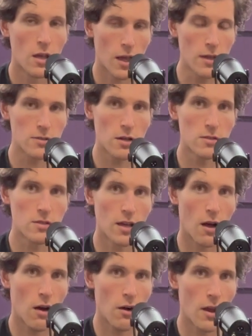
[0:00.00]
It starts to get
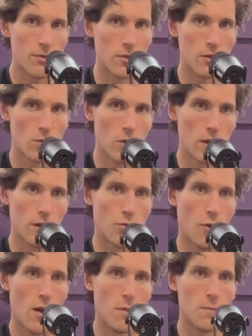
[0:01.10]
hard after the 20th
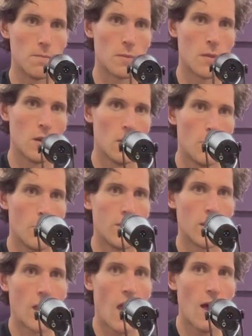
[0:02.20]
rep, but the
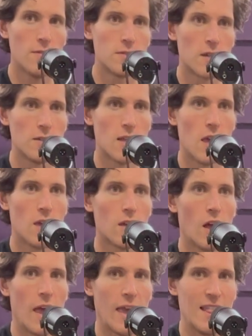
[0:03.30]
calves can take
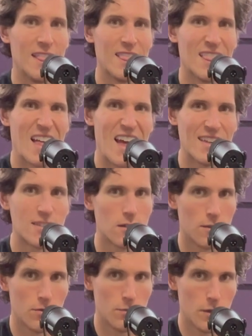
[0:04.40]
a lot
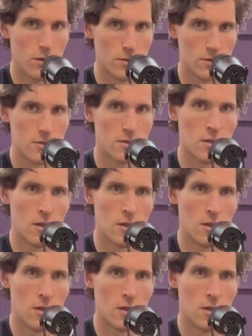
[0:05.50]
of abuse.